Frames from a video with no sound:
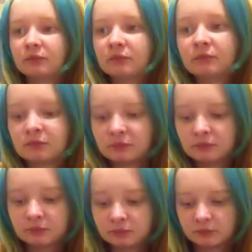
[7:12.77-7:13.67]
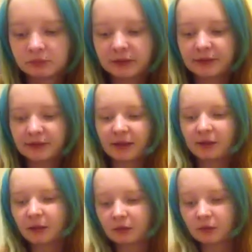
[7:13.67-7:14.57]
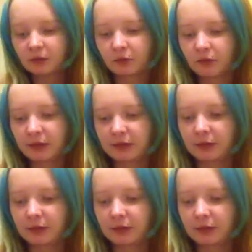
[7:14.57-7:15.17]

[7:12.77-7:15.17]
I mean, the second colour